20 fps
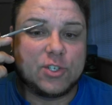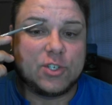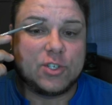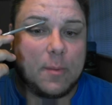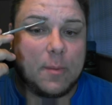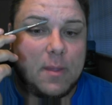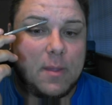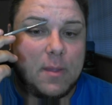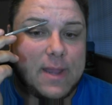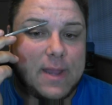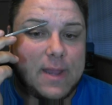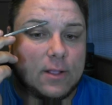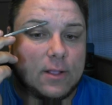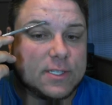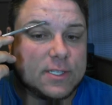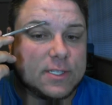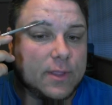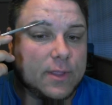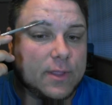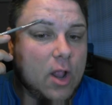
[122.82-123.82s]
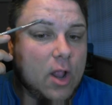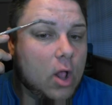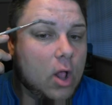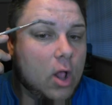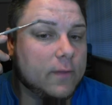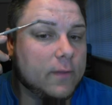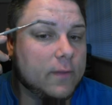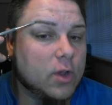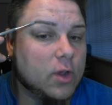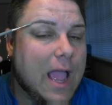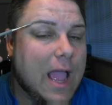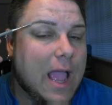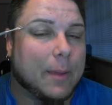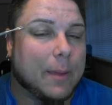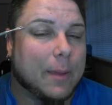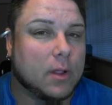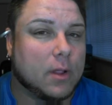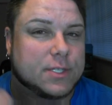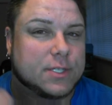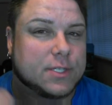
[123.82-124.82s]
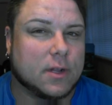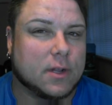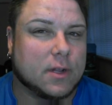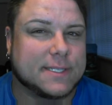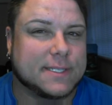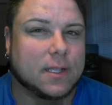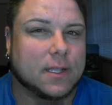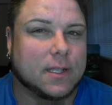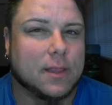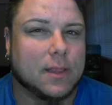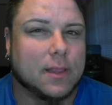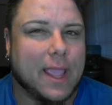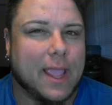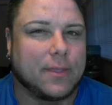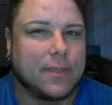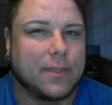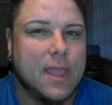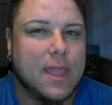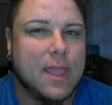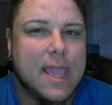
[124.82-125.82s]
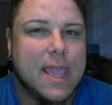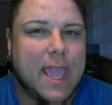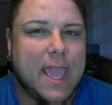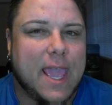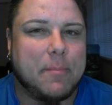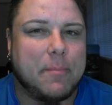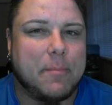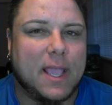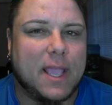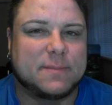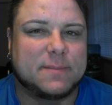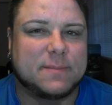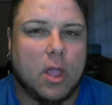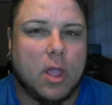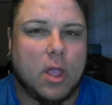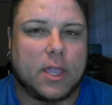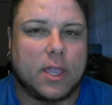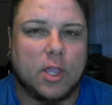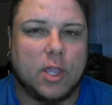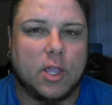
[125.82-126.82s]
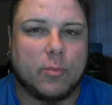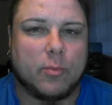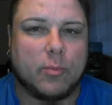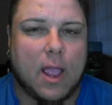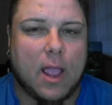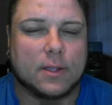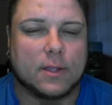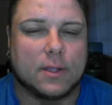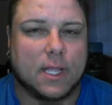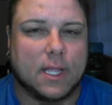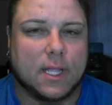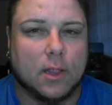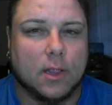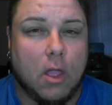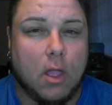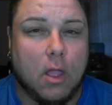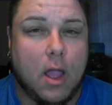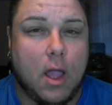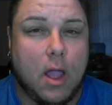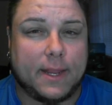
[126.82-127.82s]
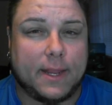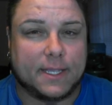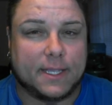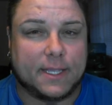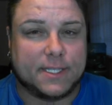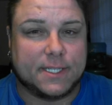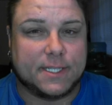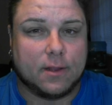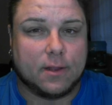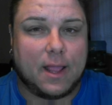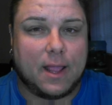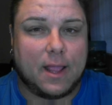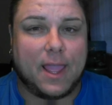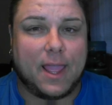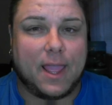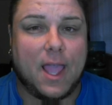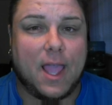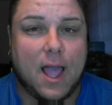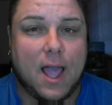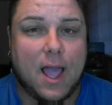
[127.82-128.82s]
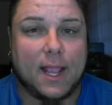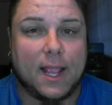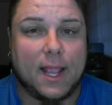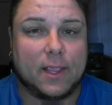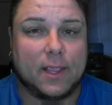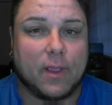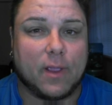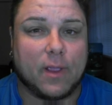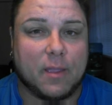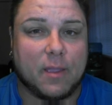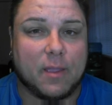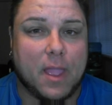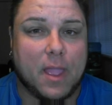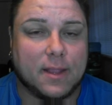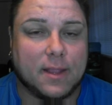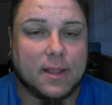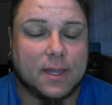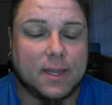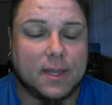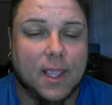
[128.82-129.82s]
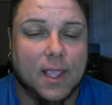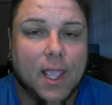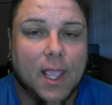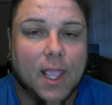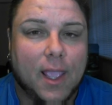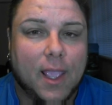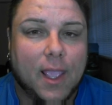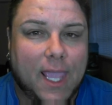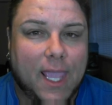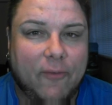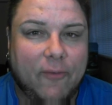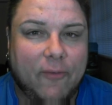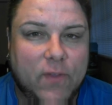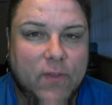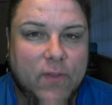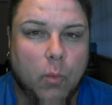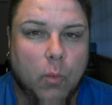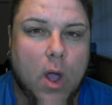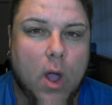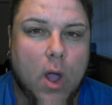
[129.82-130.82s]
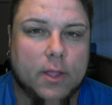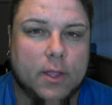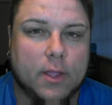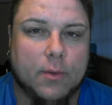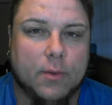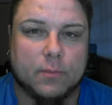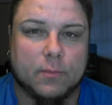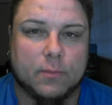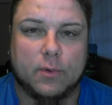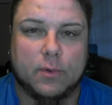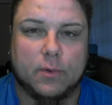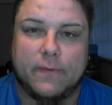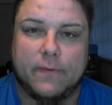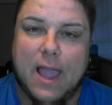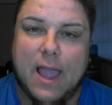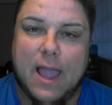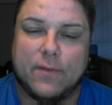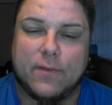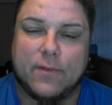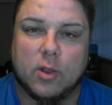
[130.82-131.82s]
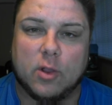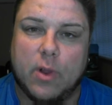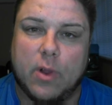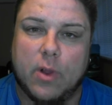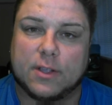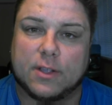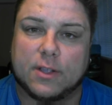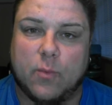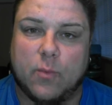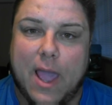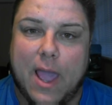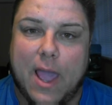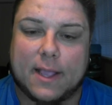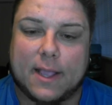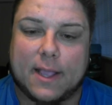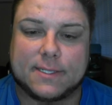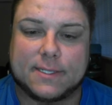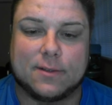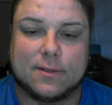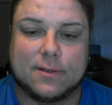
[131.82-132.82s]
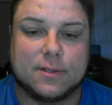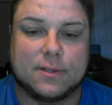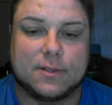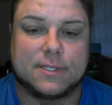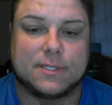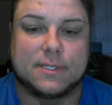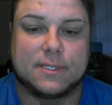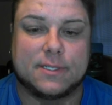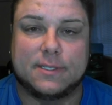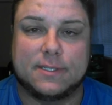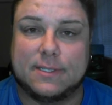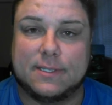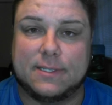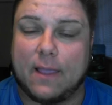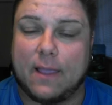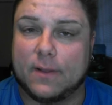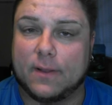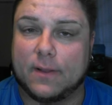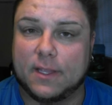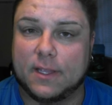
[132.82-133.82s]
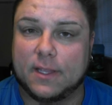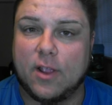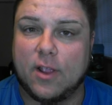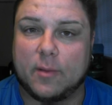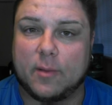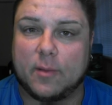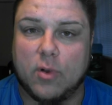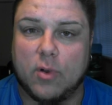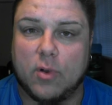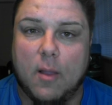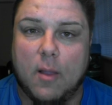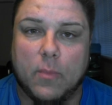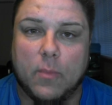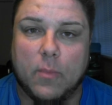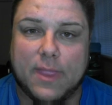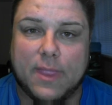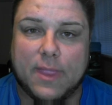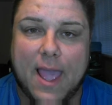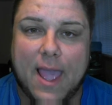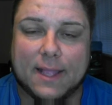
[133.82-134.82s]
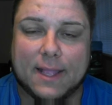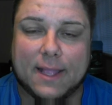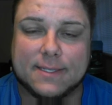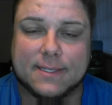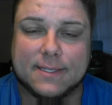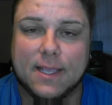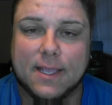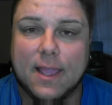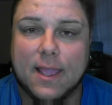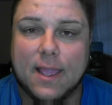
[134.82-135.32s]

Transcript: trim them down so that all of your eyebrows are a single length. It makes blocking your brows a lot easier, and I highly recommend it. If you want to go the route of having your brows waxed, there's definitely not a problem with that.